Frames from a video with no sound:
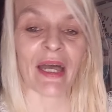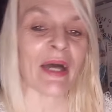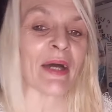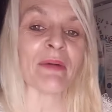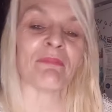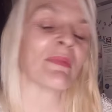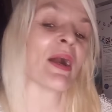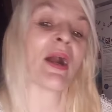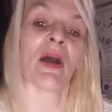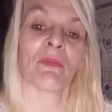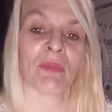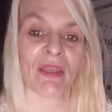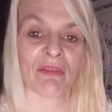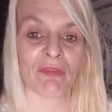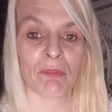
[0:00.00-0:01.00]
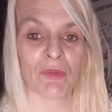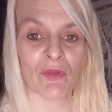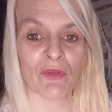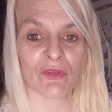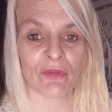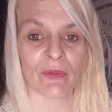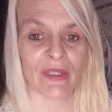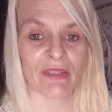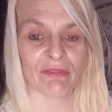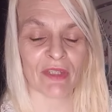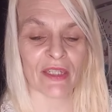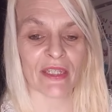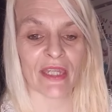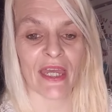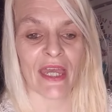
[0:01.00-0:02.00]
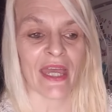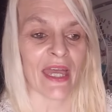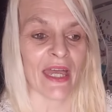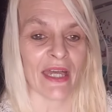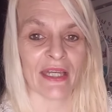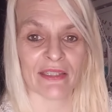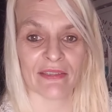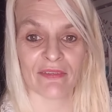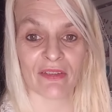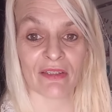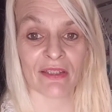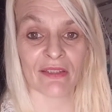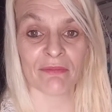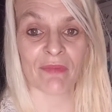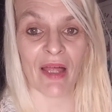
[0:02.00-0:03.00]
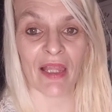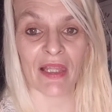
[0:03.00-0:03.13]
Um, hope you have a beautiful evening and uh,